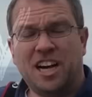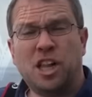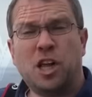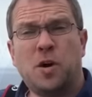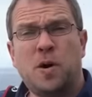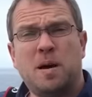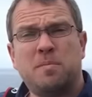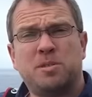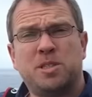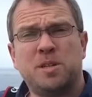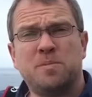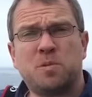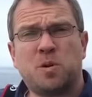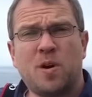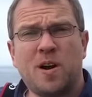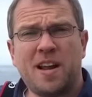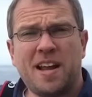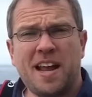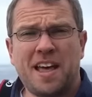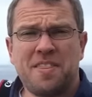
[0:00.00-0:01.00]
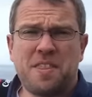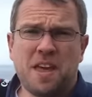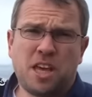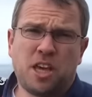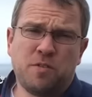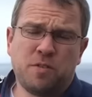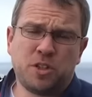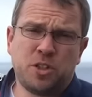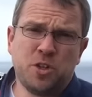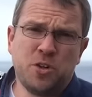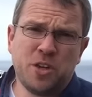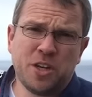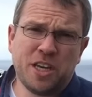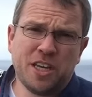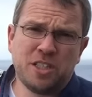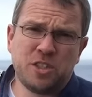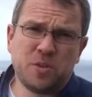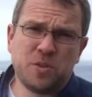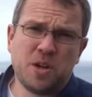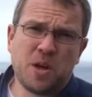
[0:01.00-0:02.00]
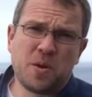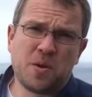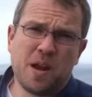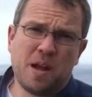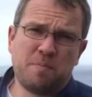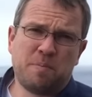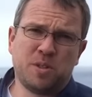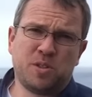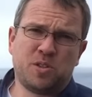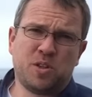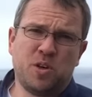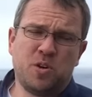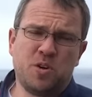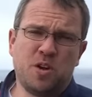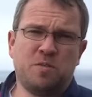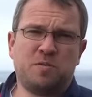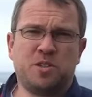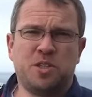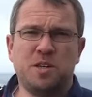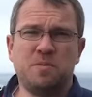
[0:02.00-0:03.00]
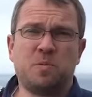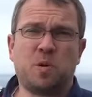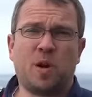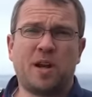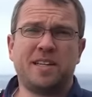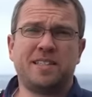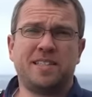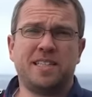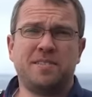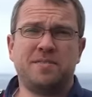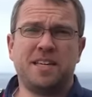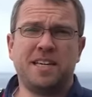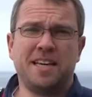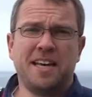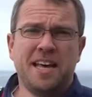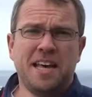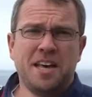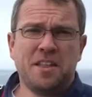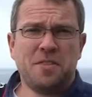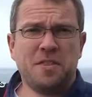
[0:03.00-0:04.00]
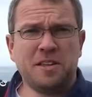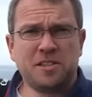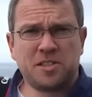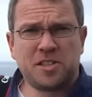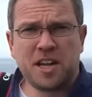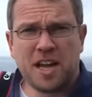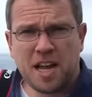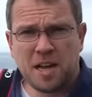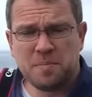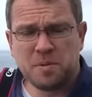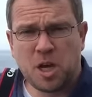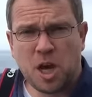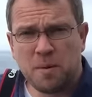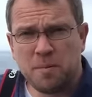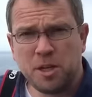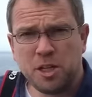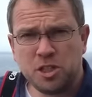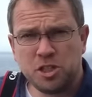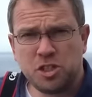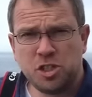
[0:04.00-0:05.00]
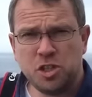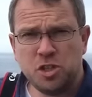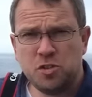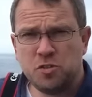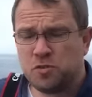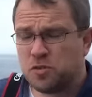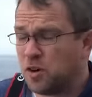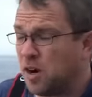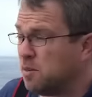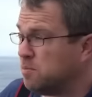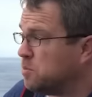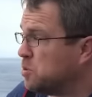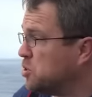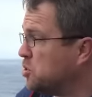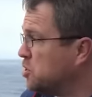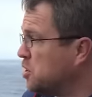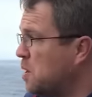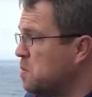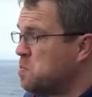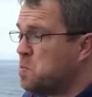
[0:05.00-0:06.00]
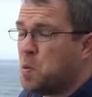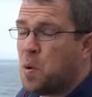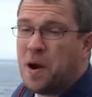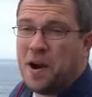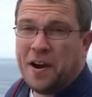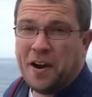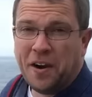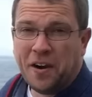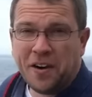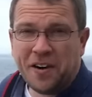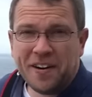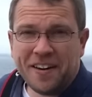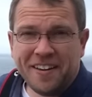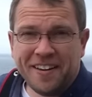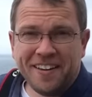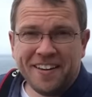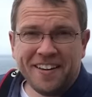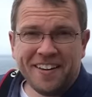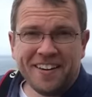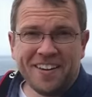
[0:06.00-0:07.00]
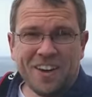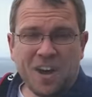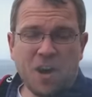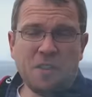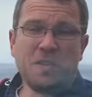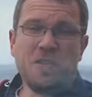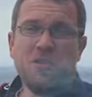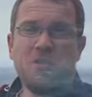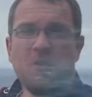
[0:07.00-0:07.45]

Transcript: Hello, I'm Tim Grey, and thank you for tuning in to another episode of Tim Grey T V, this time coming to you from somewhere on